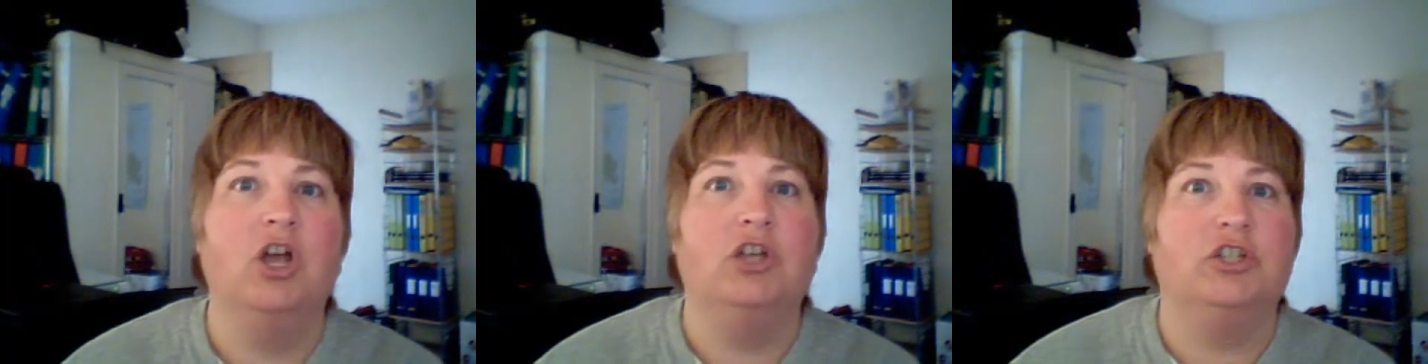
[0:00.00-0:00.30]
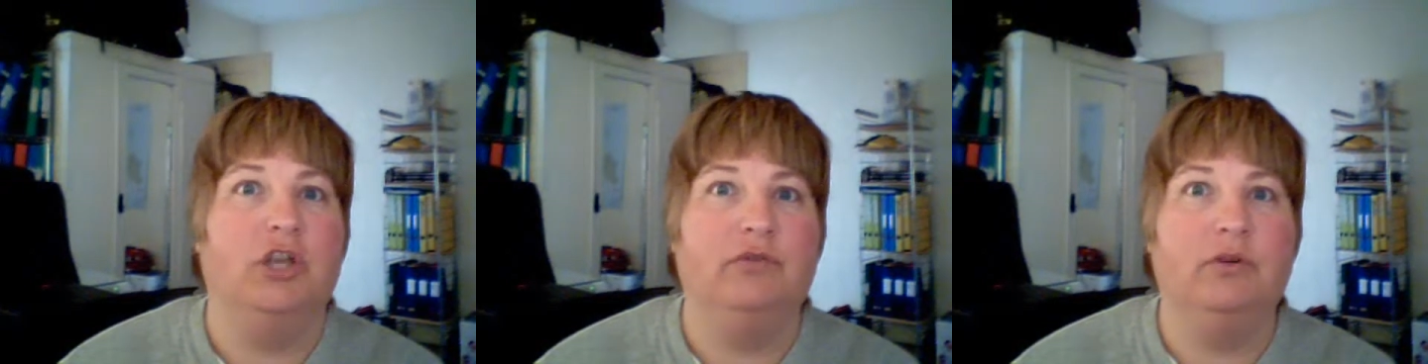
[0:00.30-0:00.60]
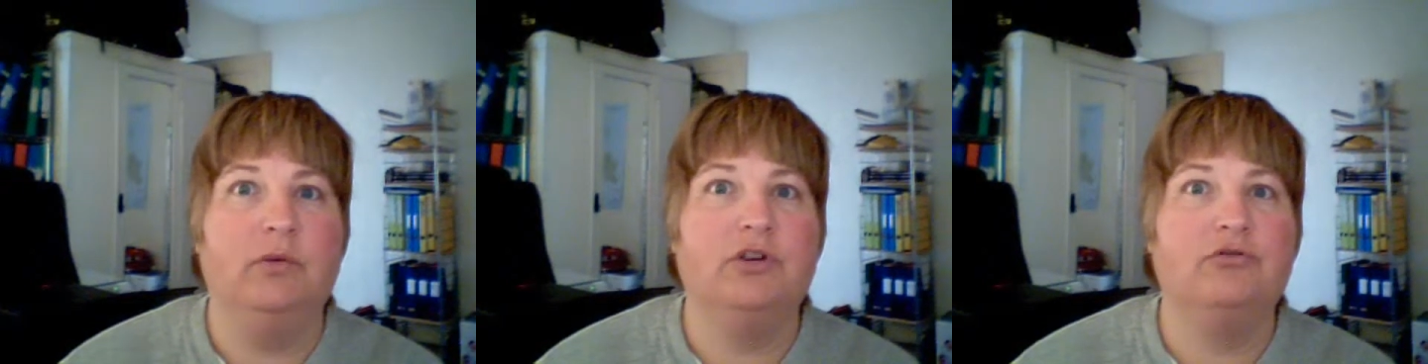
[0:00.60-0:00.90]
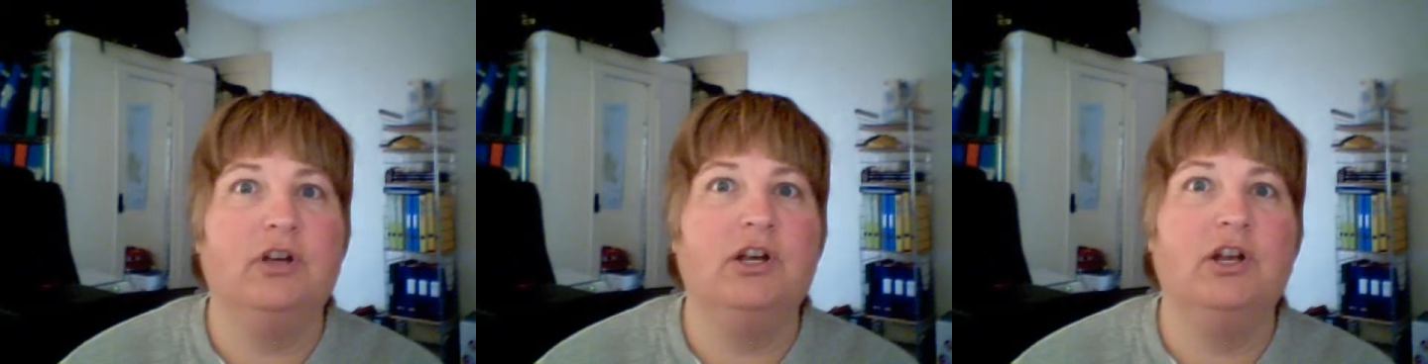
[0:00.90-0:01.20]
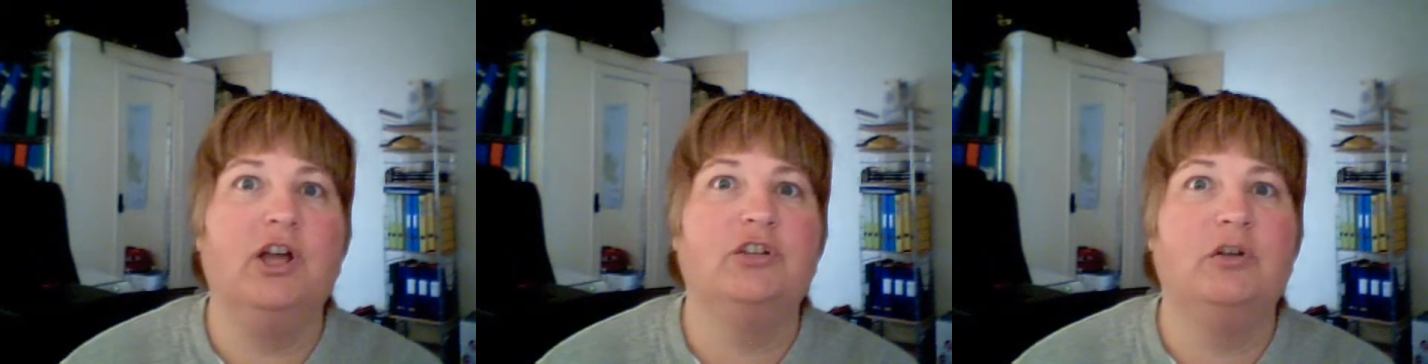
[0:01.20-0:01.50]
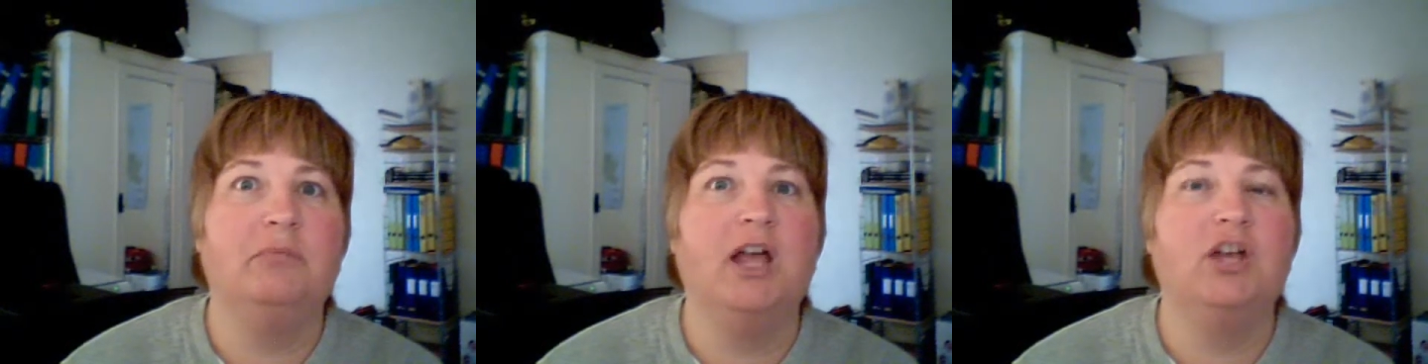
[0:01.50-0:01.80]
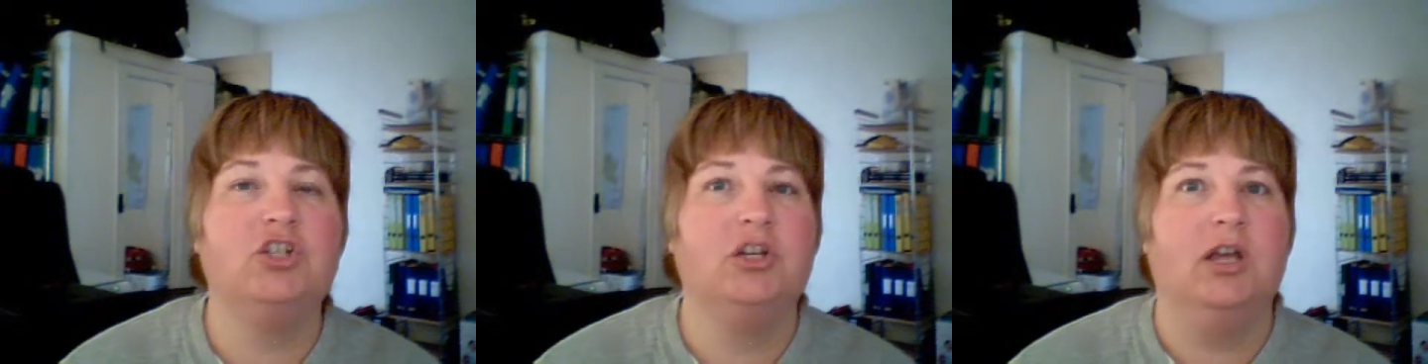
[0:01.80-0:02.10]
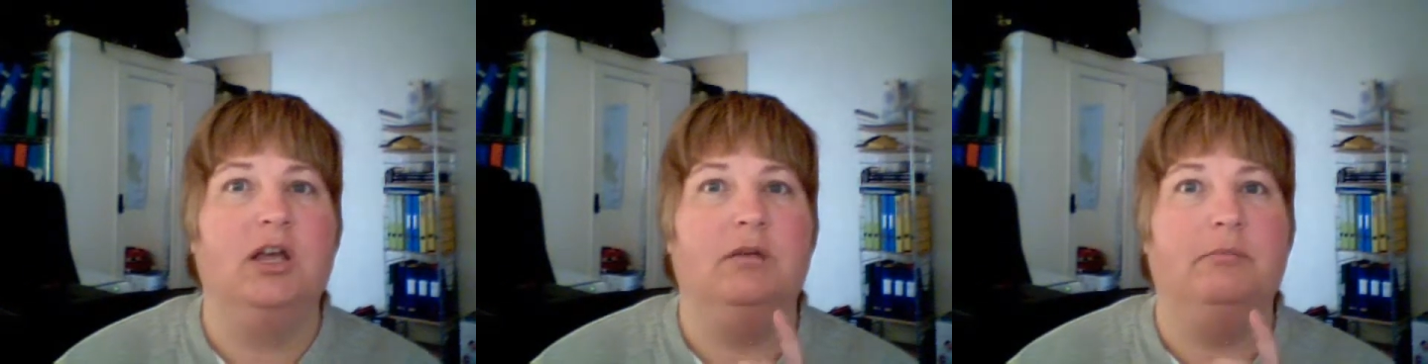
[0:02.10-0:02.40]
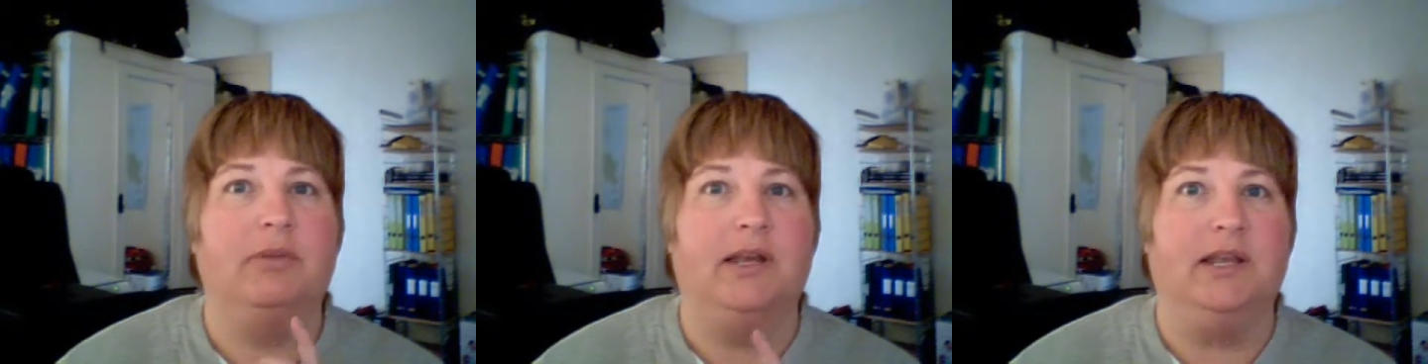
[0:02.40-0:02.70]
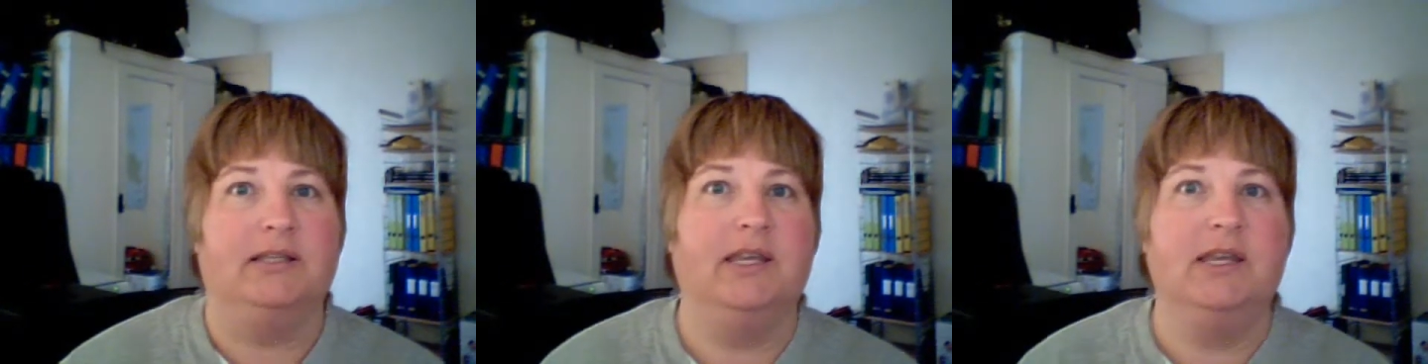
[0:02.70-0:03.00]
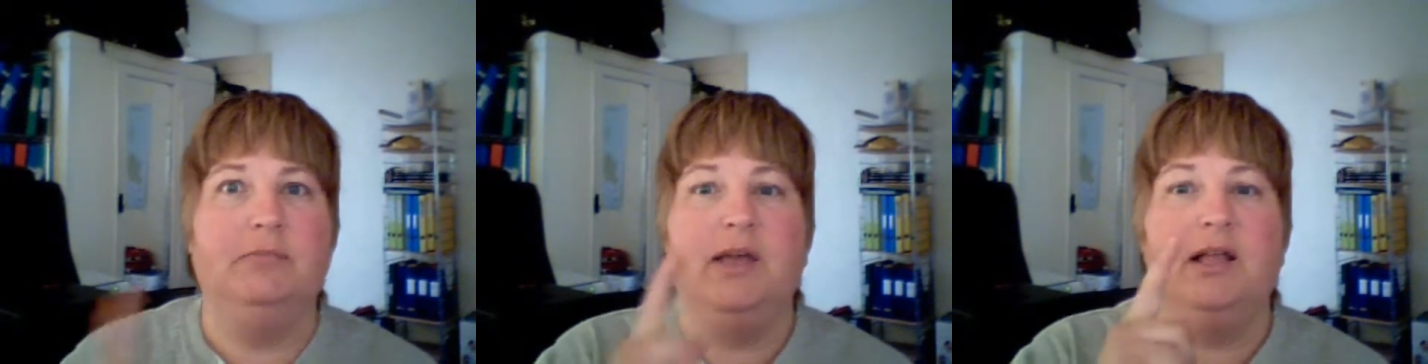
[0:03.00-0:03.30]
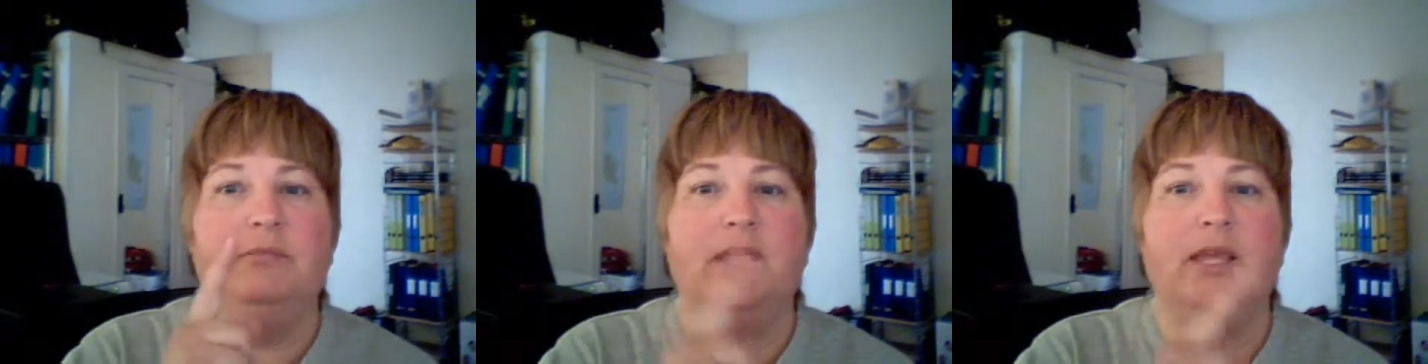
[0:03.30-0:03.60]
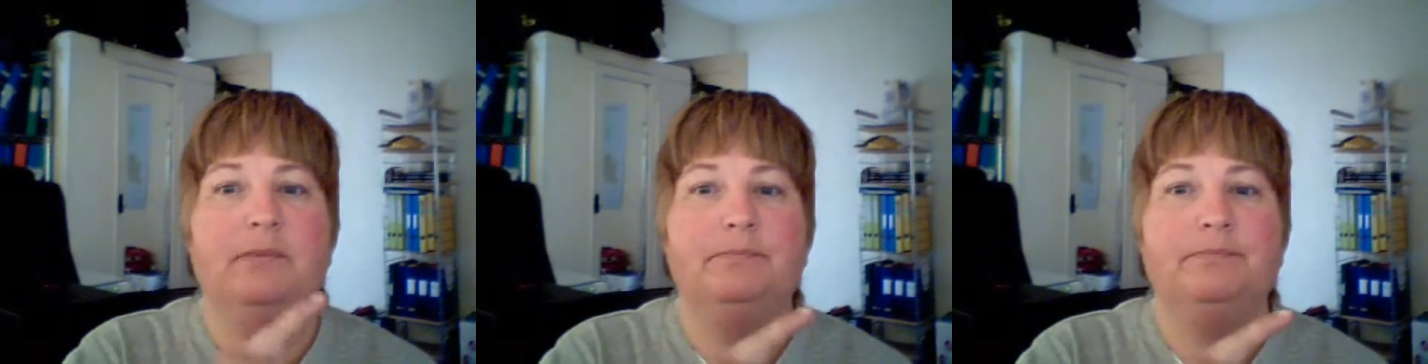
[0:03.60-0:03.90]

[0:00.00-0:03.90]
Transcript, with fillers: So if you want red alert on blush, please email me.